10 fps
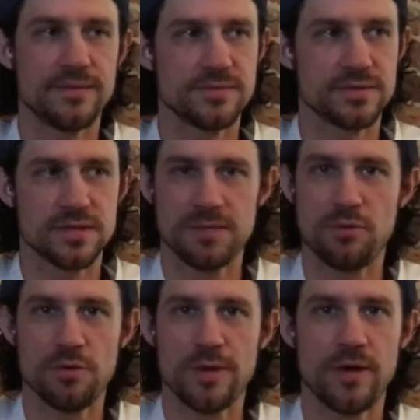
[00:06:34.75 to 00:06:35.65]
I'm just going to
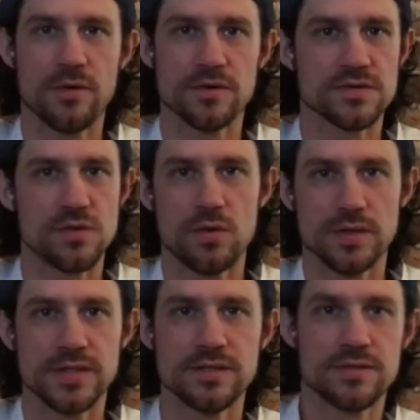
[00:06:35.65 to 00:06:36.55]
pour my heart and
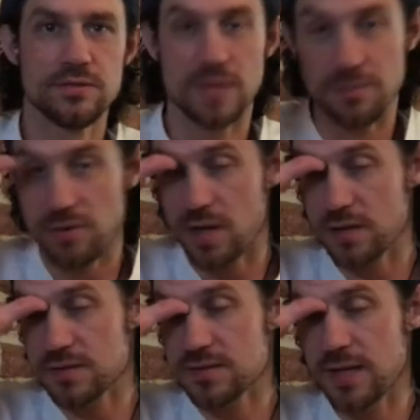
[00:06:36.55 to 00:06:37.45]
soul into my
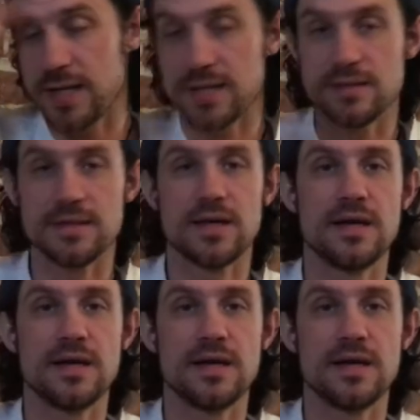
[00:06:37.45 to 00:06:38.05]
products and